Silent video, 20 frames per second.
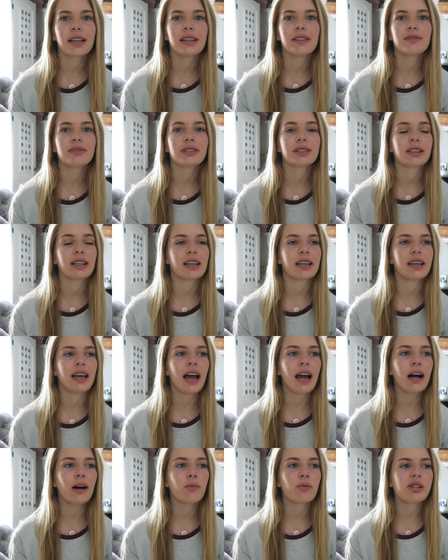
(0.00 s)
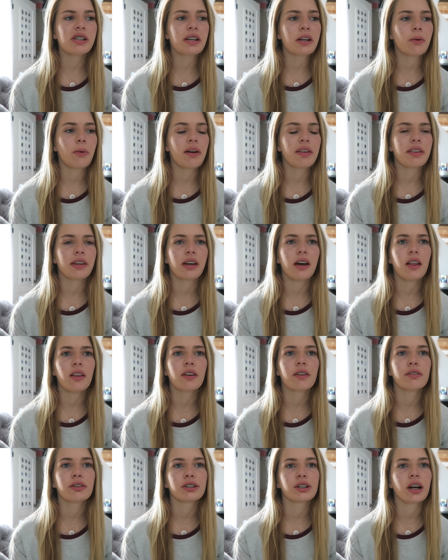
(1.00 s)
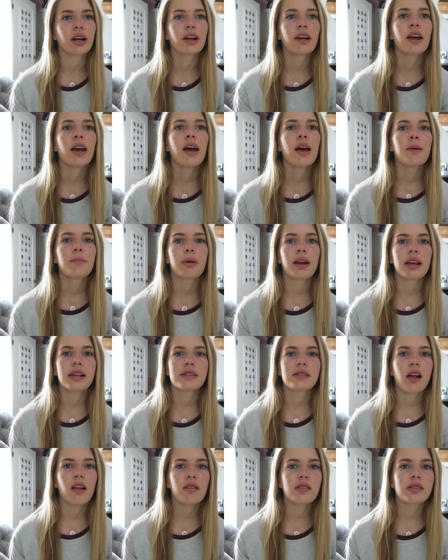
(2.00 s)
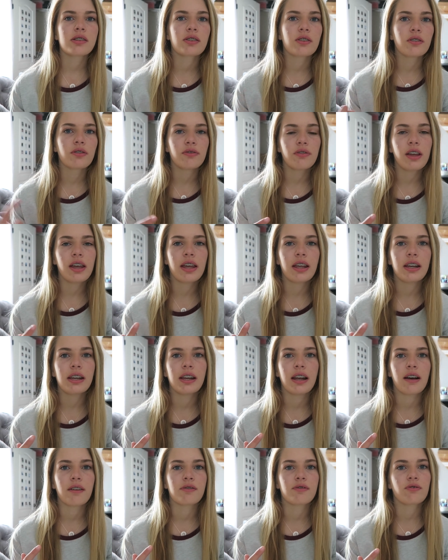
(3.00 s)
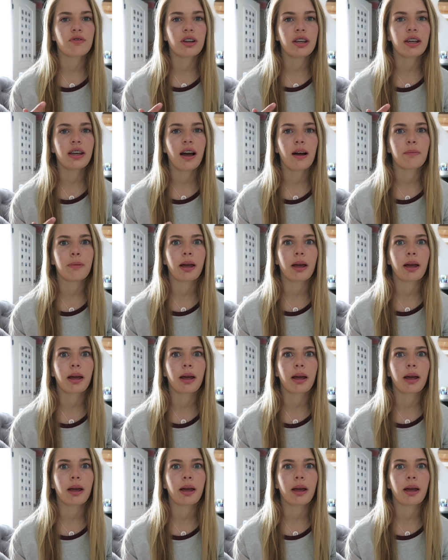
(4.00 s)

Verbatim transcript: And he was like, yeah, it wasn't quite the color of a shark, but I saw its little fin and I was freaking out.